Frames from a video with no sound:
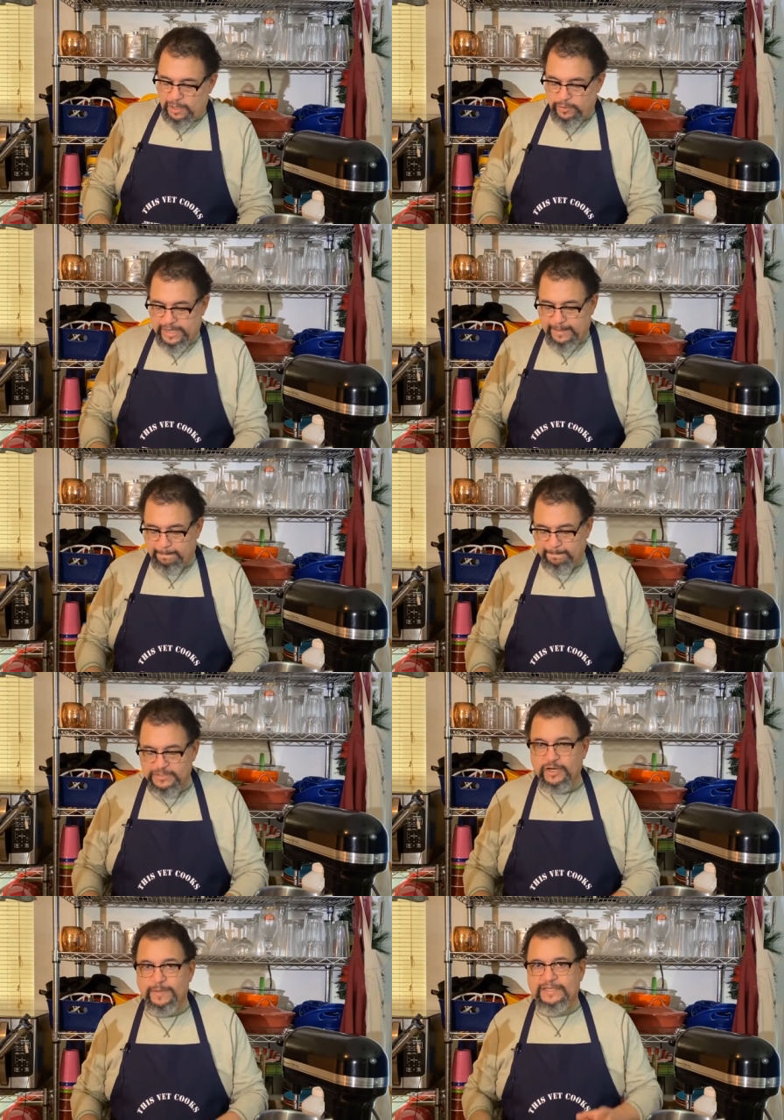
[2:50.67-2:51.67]
Okay,
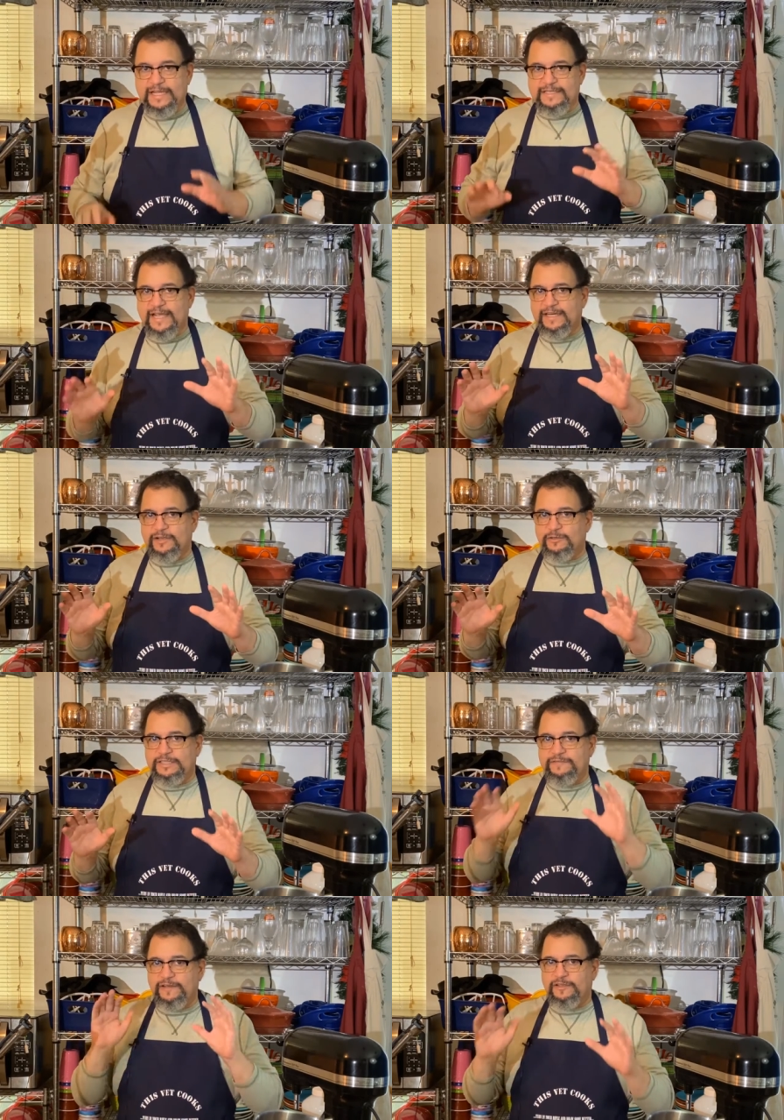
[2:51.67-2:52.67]
sorry about that technical
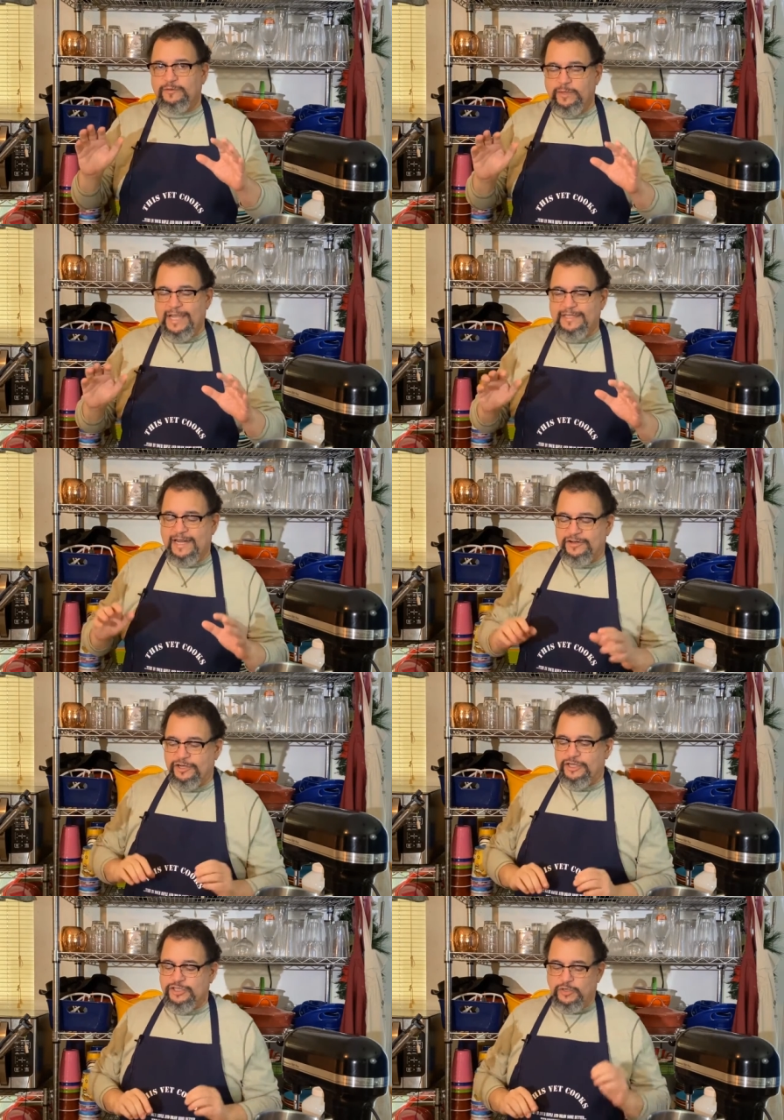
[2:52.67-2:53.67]
difficulty. We got that
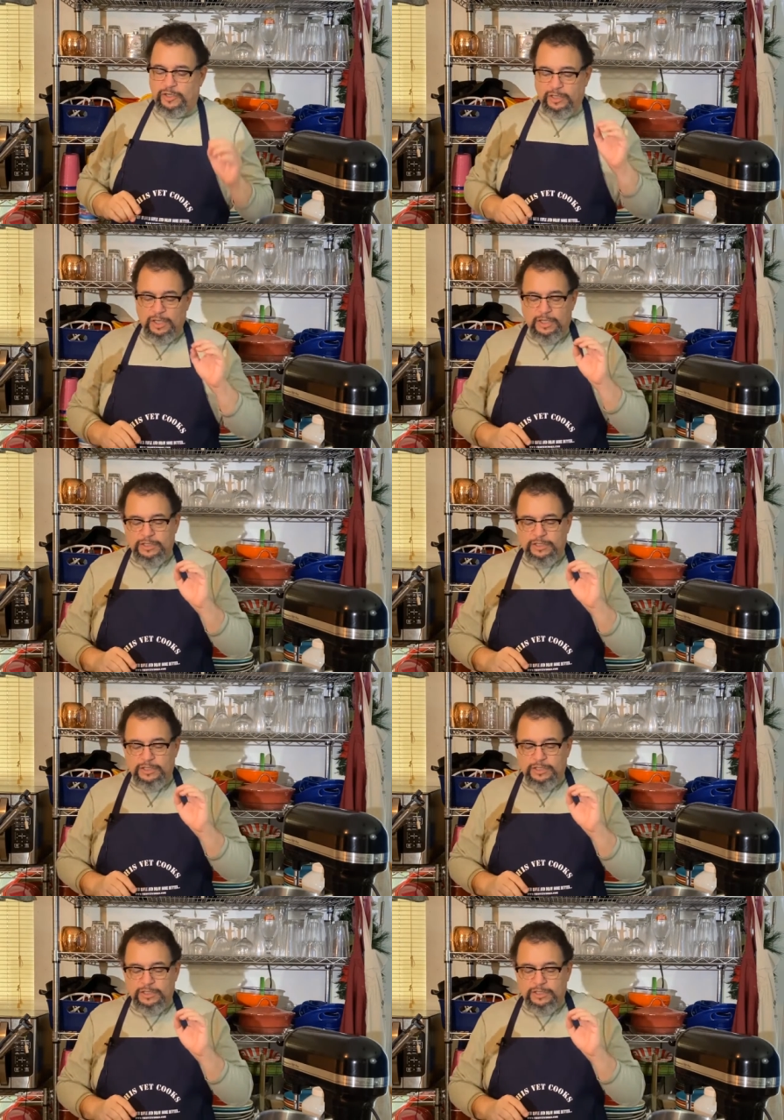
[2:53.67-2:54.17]
under control.